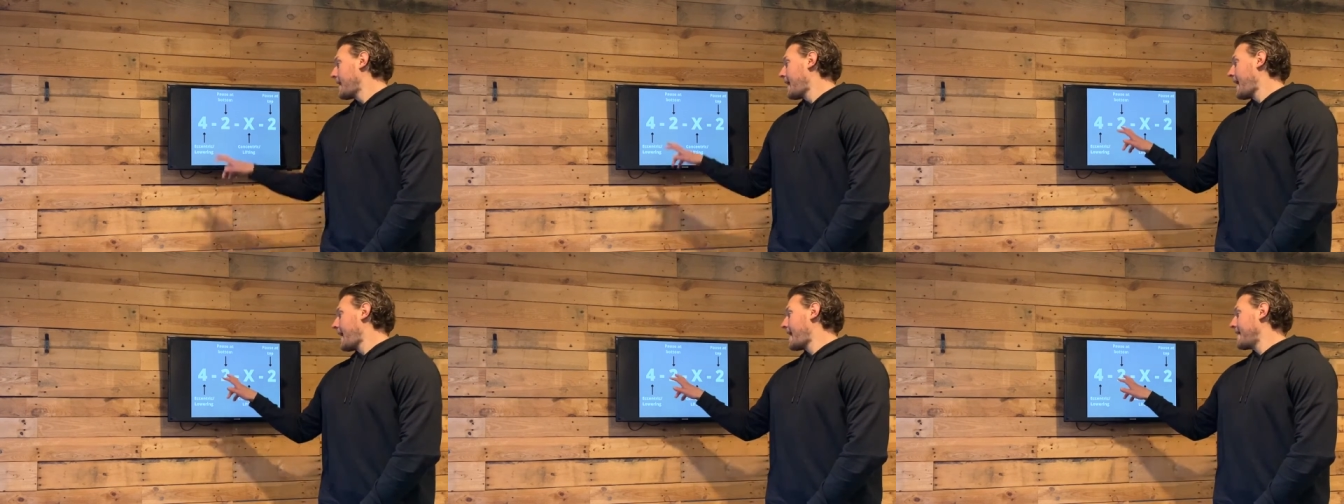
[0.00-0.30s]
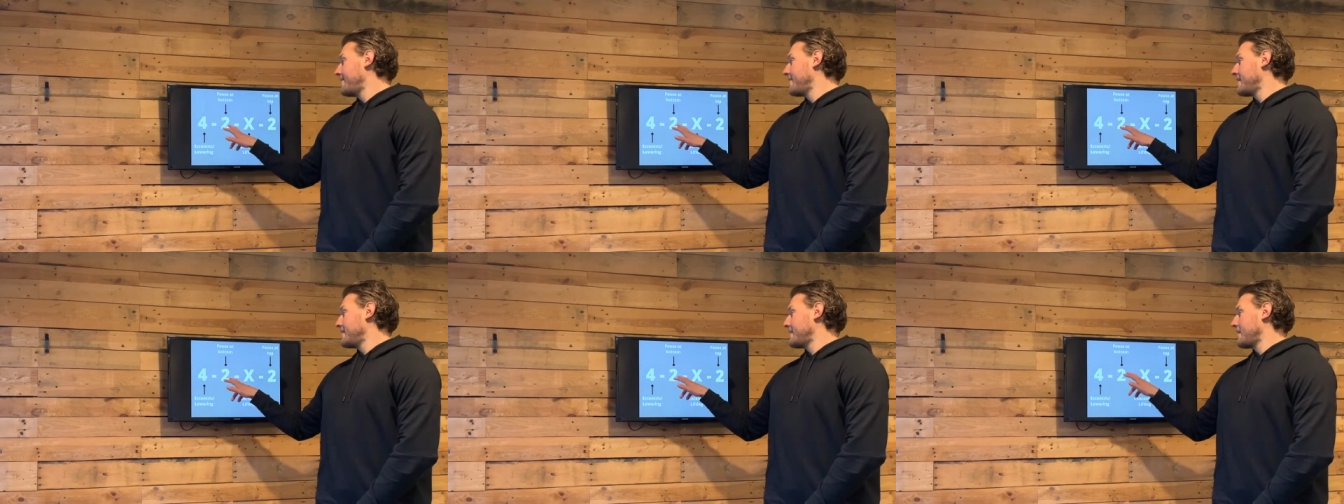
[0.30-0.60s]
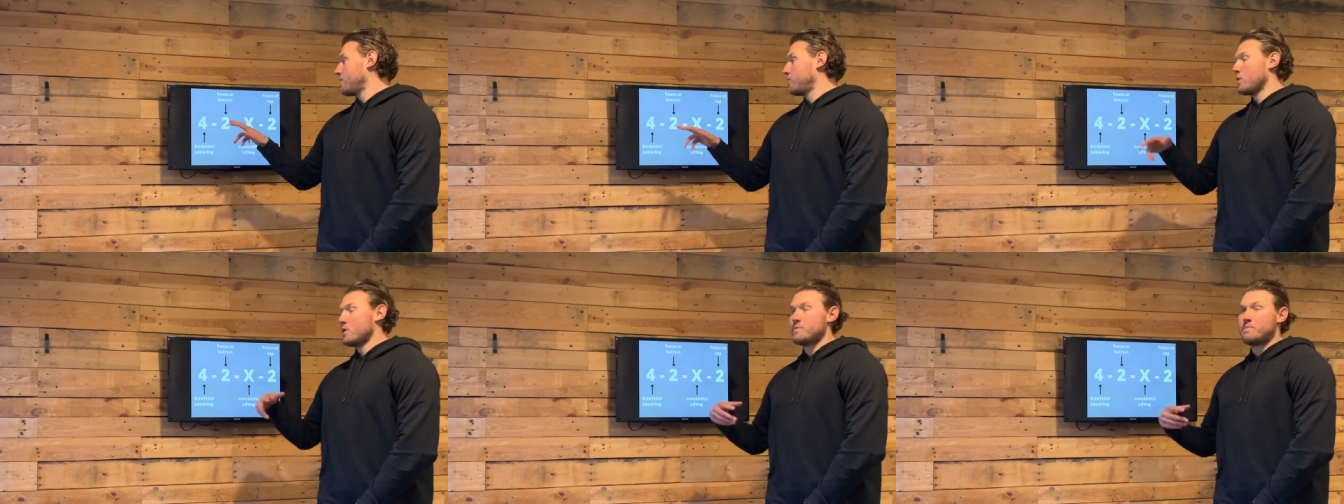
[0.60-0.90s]
and then
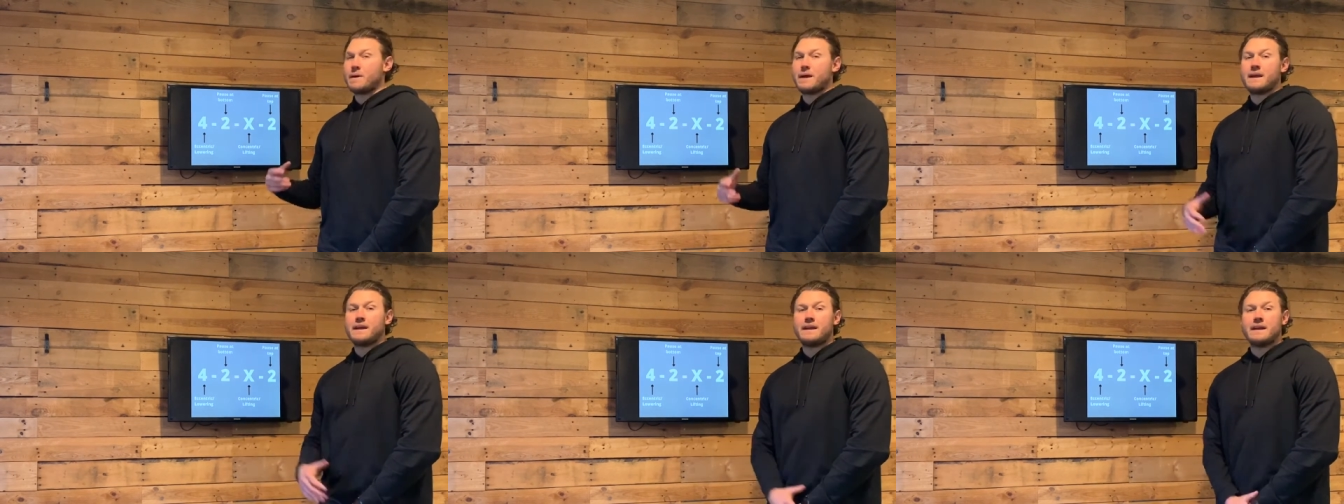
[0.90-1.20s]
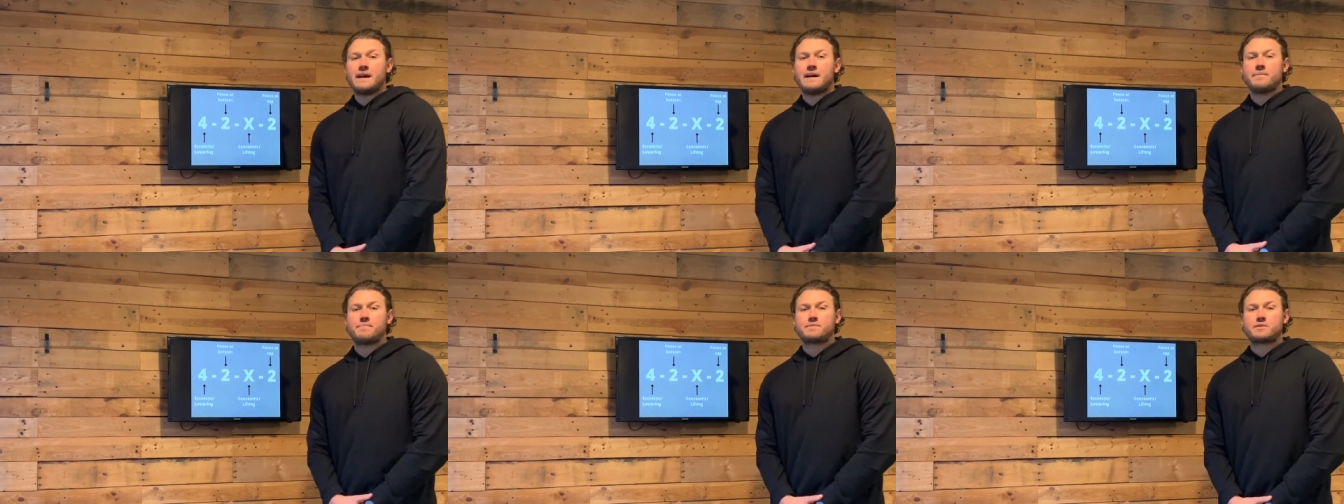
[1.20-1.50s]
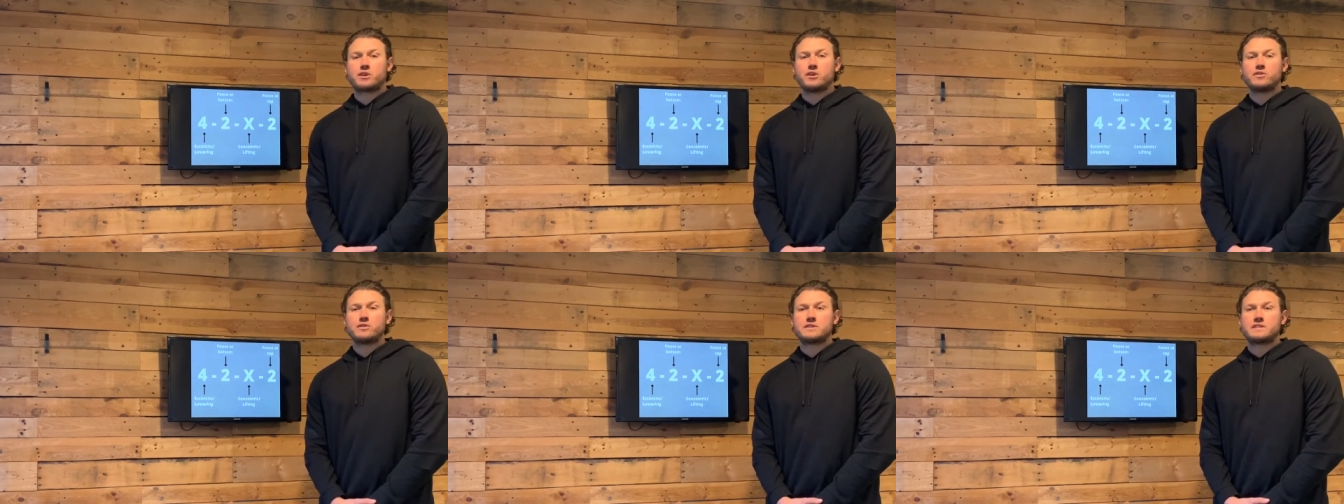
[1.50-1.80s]
there would be a
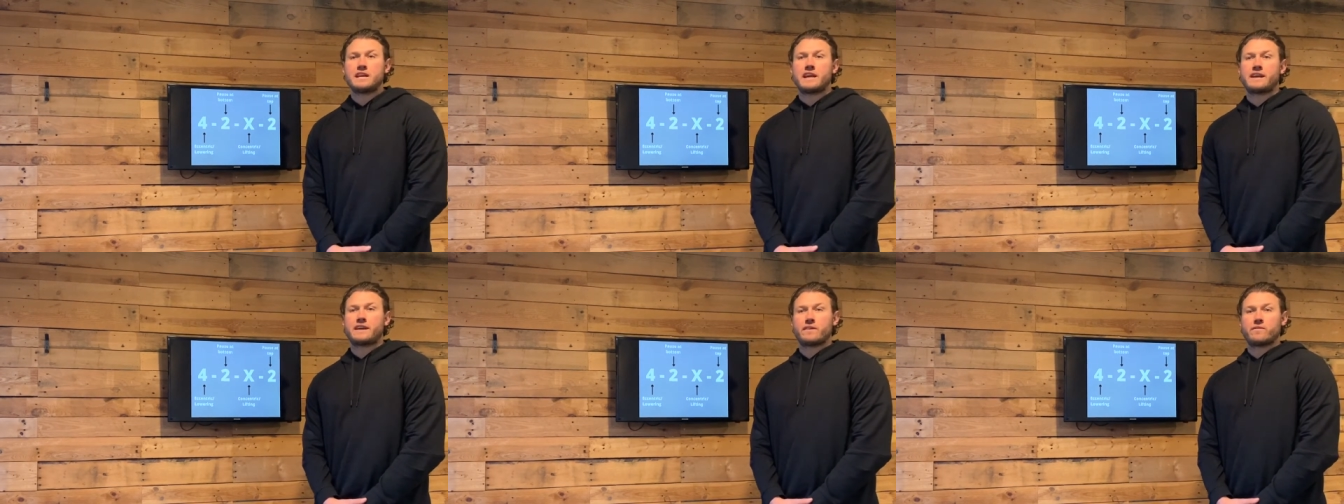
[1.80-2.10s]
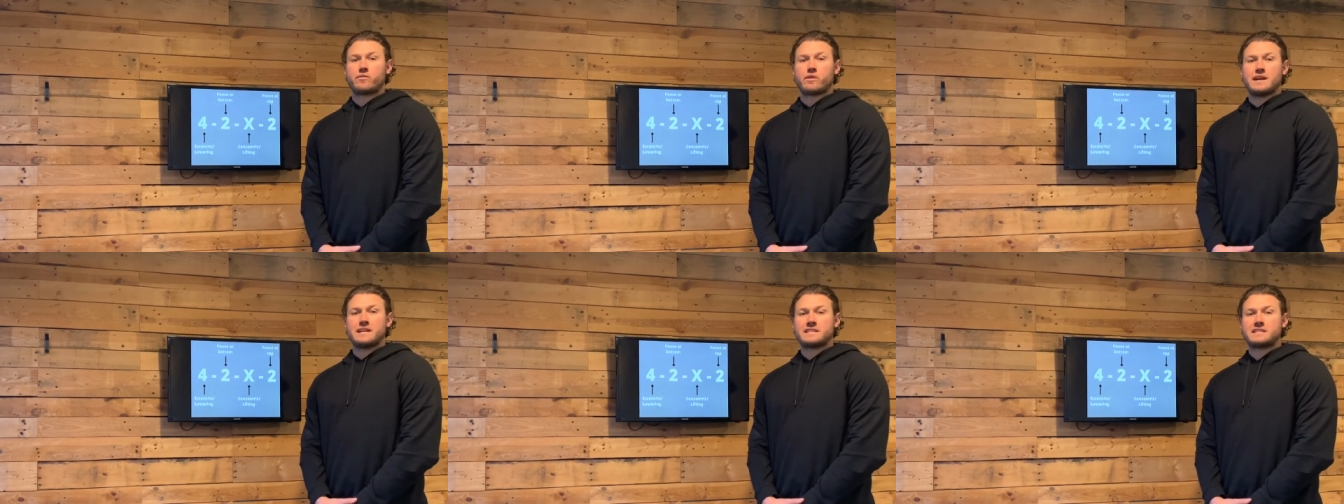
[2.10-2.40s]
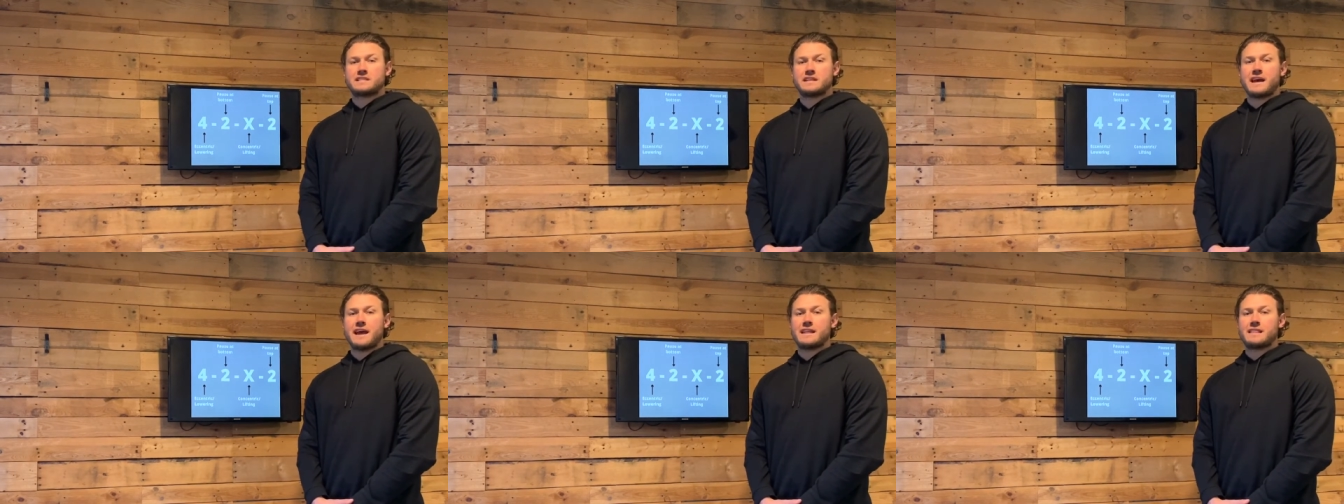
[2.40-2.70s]
2 second rest
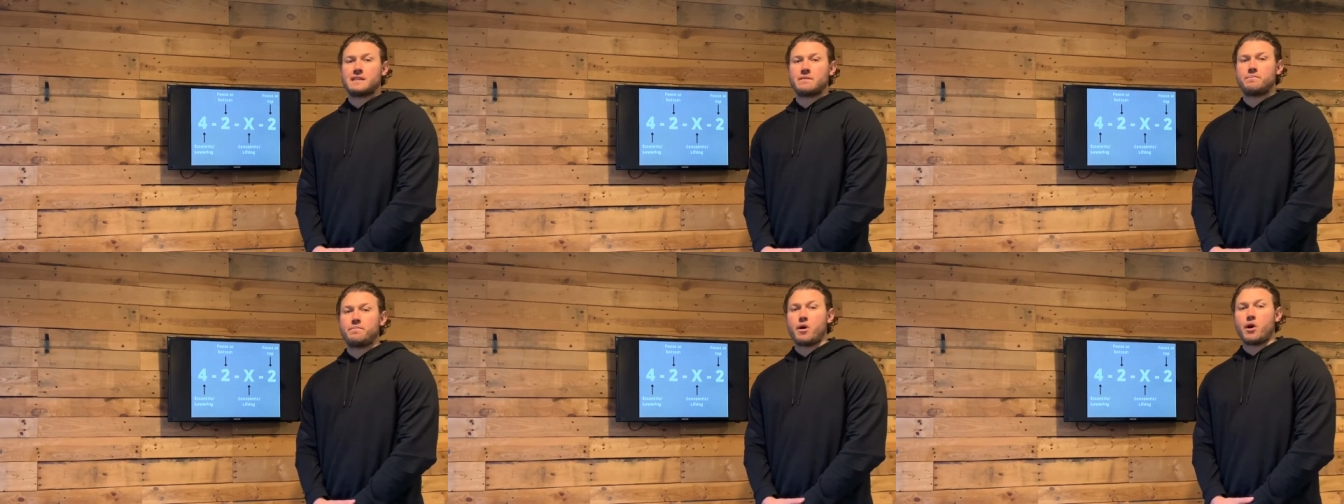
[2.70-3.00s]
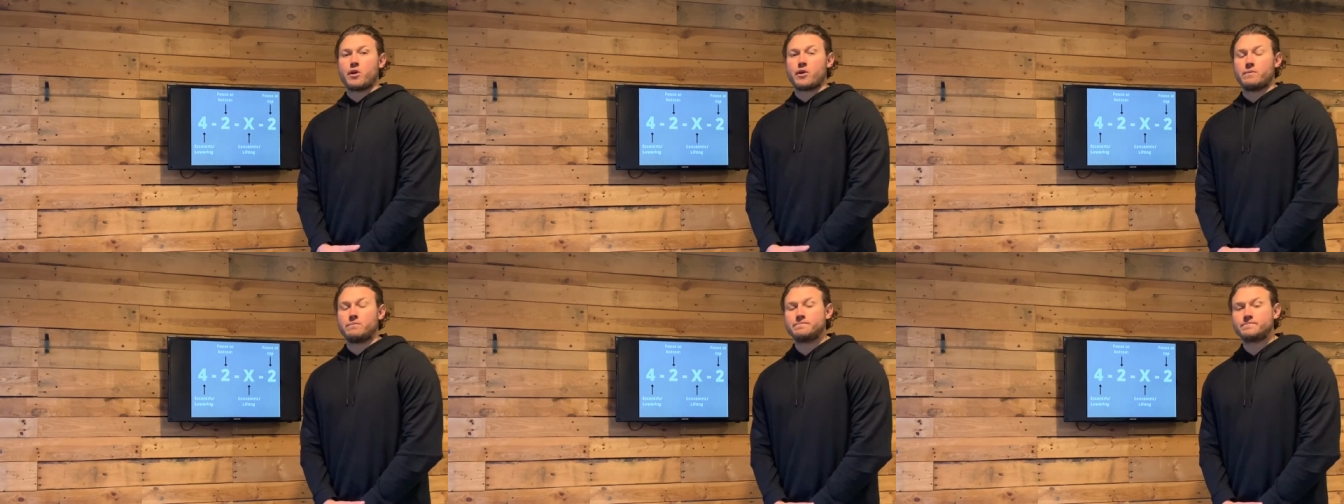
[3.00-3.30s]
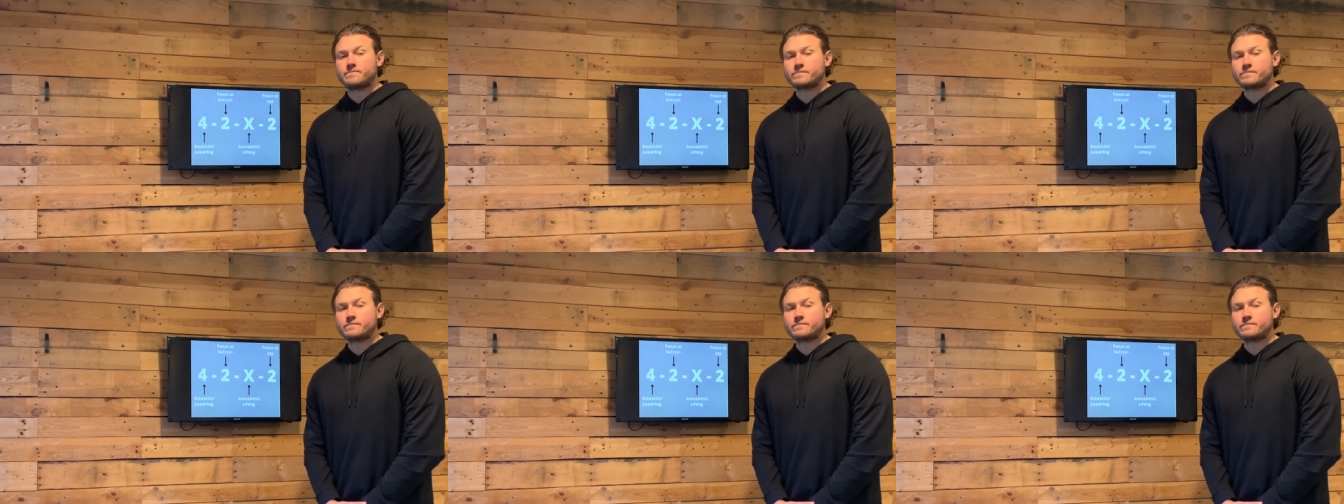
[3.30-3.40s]
at the bottom.